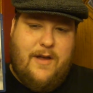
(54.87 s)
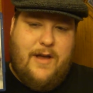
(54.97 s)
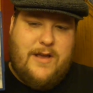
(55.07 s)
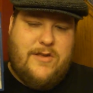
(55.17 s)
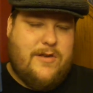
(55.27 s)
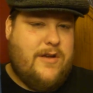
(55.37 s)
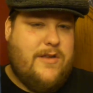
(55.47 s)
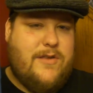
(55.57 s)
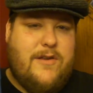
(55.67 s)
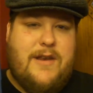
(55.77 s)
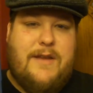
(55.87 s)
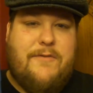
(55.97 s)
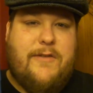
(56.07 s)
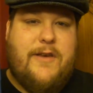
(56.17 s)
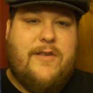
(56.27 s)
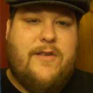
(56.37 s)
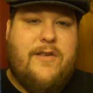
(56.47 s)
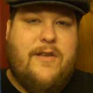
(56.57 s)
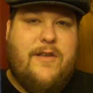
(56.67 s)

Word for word: I saw this on Netflix,